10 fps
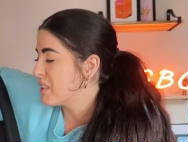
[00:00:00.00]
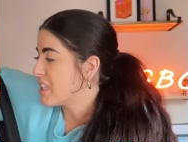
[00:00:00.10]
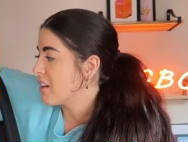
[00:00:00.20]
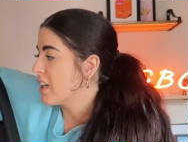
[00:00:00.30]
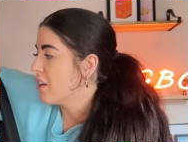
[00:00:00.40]

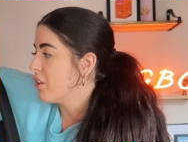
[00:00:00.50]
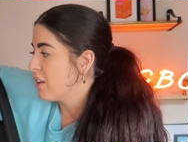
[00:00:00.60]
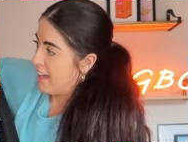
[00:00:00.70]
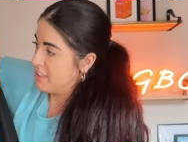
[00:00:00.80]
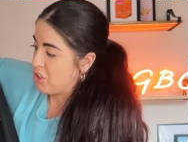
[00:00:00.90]
material.
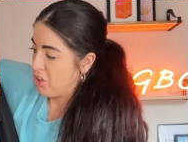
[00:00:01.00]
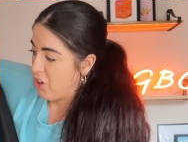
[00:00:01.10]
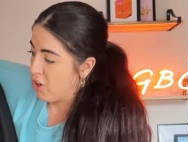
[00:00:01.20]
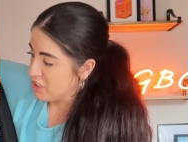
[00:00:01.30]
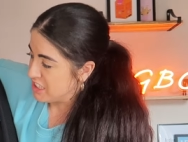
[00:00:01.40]
And on a
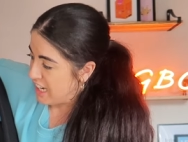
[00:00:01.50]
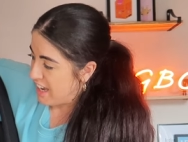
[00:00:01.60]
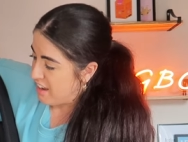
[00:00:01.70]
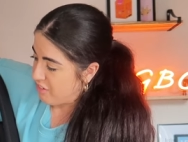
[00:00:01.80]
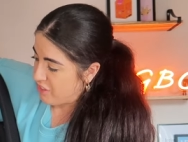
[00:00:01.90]
hot
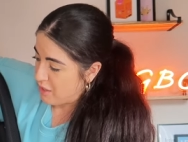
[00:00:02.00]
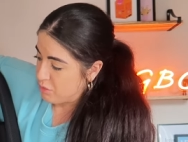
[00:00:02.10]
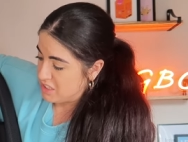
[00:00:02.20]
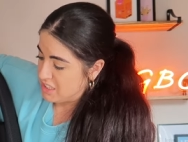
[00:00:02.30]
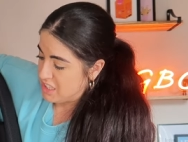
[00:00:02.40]
day, if that
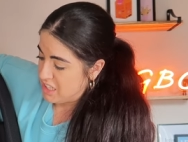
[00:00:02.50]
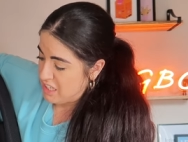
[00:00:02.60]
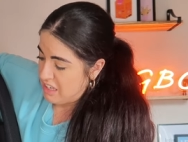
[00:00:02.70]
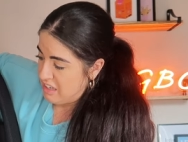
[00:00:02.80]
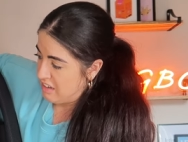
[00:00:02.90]
was
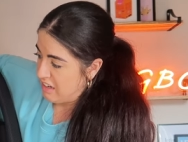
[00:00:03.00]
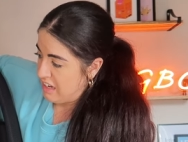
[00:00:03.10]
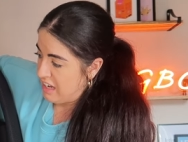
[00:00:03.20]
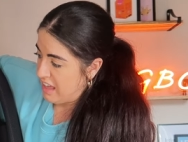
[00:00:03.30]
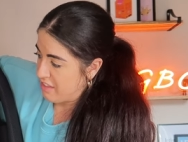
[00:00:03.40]
to
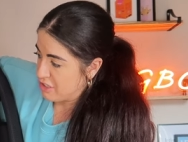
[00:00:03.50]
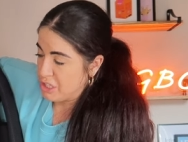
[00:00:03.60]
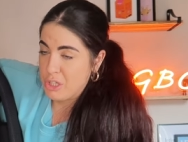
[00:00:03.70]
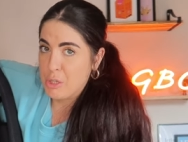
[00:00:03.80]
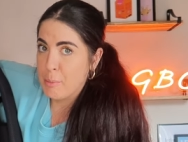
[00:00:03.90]
leather
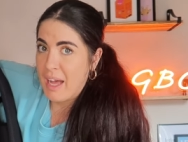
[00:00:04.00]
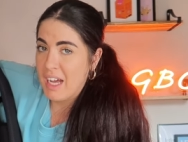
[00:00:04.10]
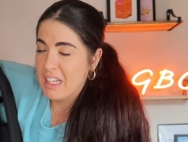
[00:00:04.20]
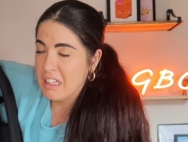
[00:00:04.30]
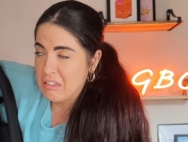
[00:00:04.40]
to your
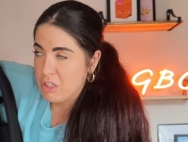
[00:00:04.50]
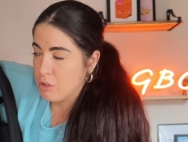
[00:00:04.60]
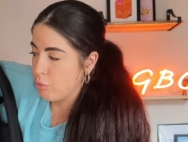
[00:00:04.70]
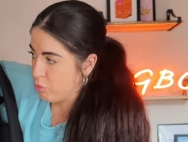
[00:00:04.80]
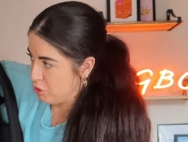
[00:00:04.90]
back,
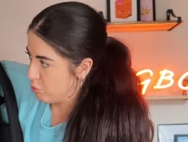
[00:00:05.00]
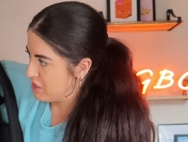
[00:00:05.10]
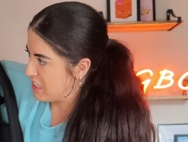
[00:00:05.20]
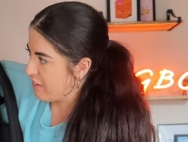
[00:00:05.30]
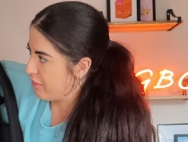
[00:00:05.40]
you, you
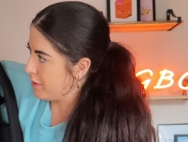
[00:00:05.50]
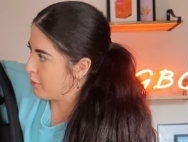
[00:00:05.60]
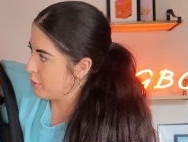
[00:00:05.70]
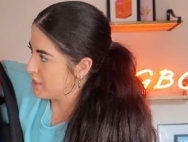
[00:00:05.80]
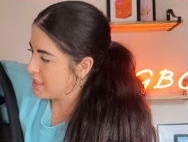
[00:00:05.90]
would definitely
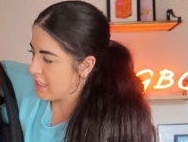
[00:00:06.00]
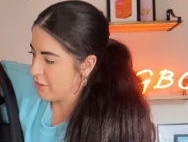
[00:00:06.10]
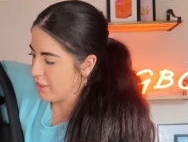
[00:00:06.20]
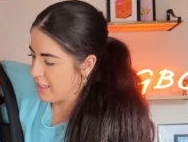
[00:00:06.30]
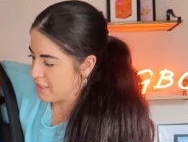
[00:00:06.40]
notice.
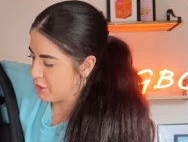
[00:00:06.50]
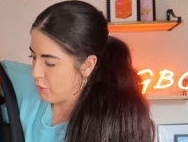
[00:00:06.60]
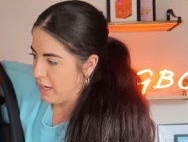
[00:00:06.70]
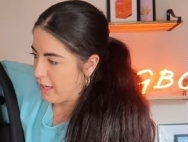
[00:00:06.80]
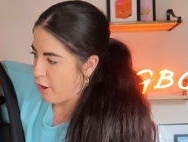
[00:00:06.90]
And there is no
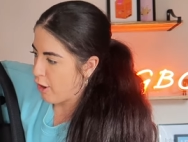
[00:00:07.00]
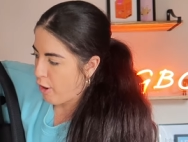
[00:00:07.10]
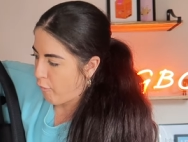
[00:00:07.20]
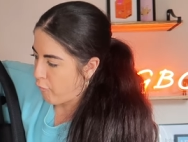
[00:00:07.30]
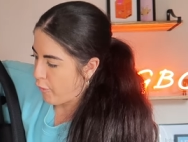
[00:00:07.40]
like
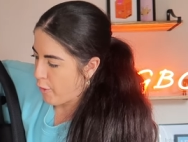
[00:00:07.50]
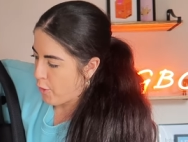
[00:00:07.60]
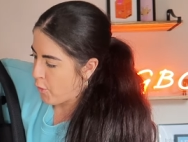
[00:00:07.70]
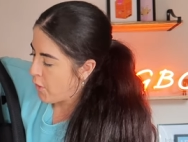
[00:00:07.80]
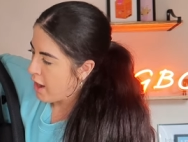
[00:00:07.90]

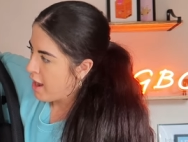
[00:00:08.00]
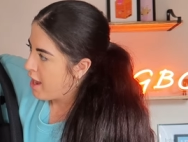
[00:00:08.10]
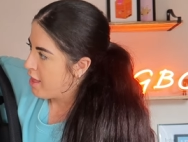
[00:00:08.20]
airflow,